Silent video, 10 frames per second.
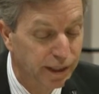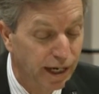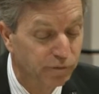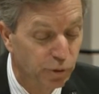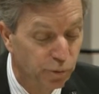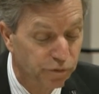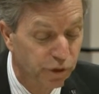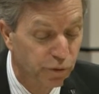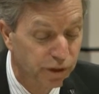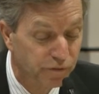after
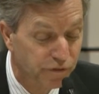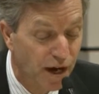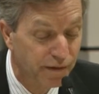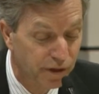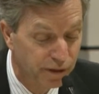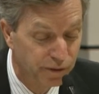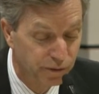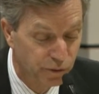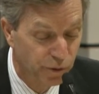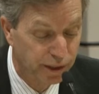reviewing
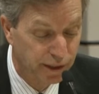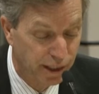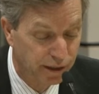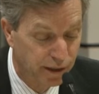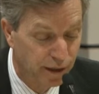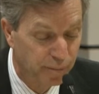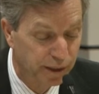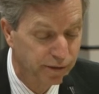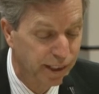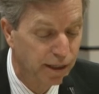529
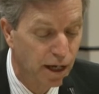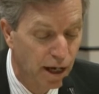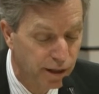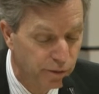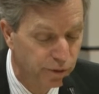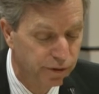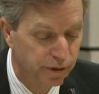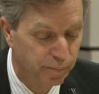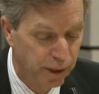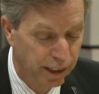comments and hundreds
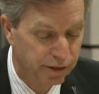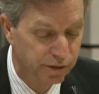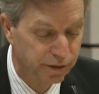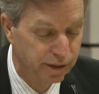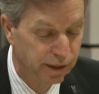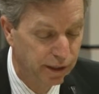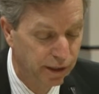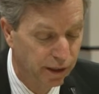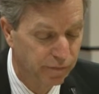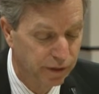of pages
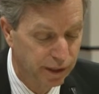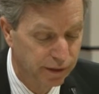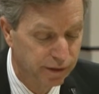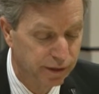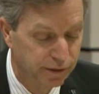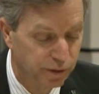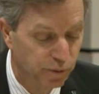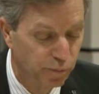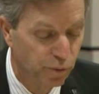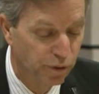of the SEC
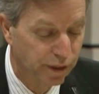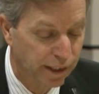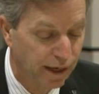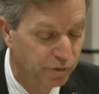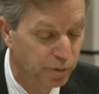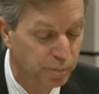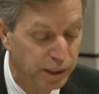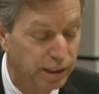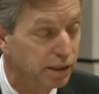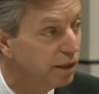report, and after
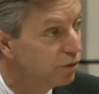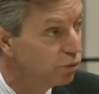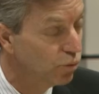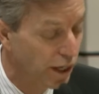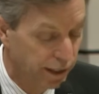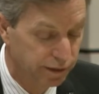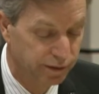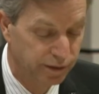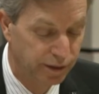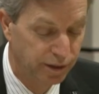meeting twice,